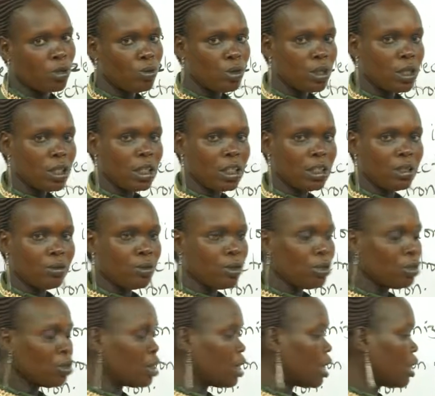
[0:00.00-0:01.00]
With this, we
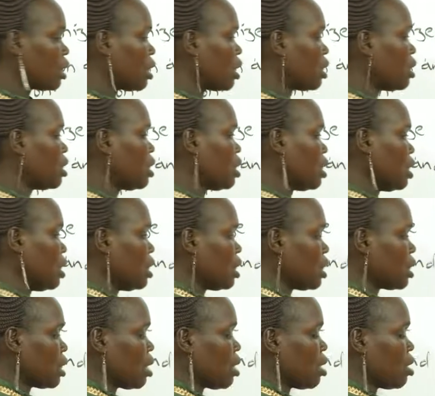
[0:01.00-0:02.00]
know that this is
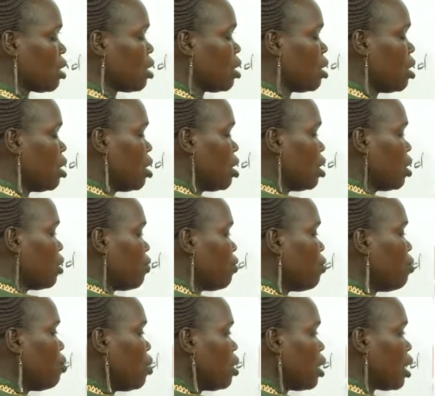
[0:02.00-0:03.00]
a
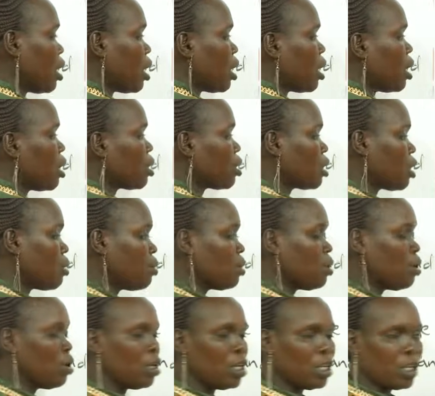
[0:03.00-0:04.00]
full
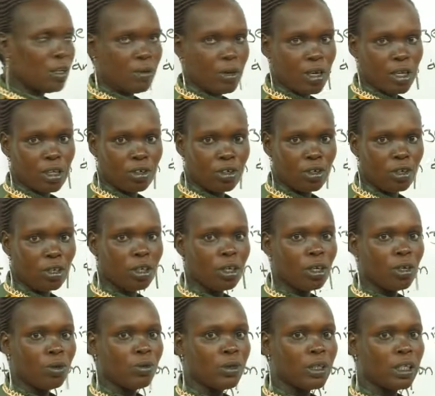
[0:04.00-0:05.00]
chemical equation,
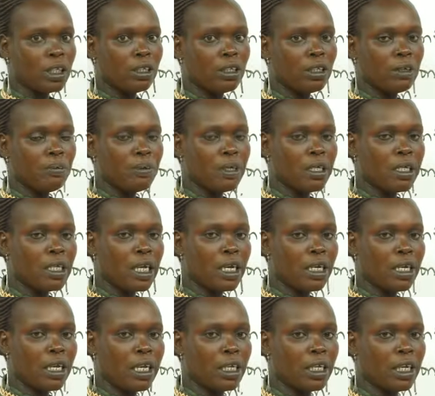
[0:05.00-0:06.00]
which is
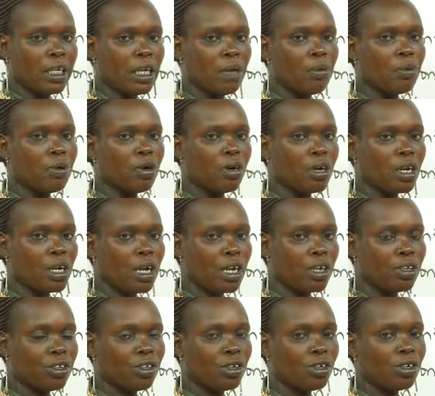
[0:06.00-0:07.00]
representing the chemical
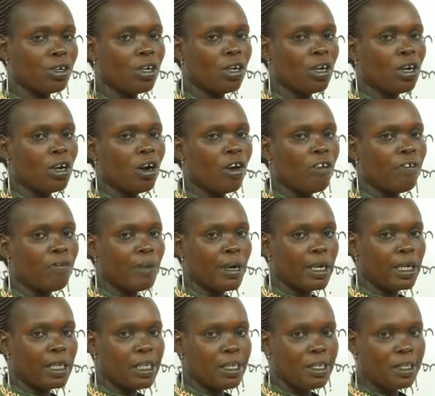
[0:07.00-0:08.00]
reaction of
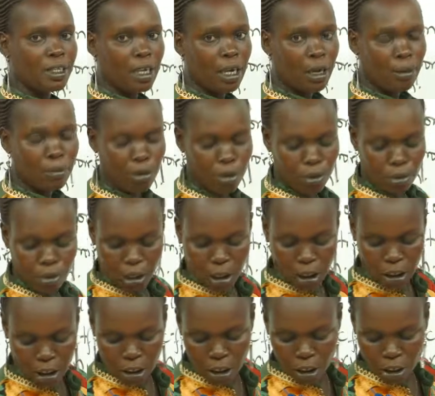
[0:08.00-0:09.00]
magnesium
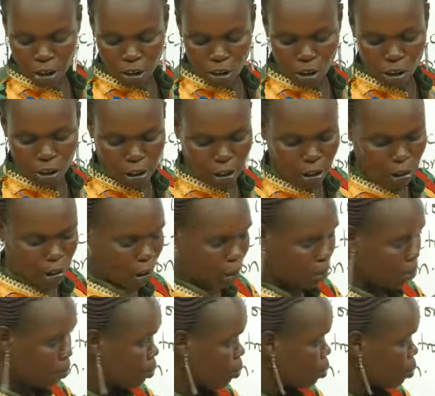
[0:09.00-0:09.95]
with oxygen.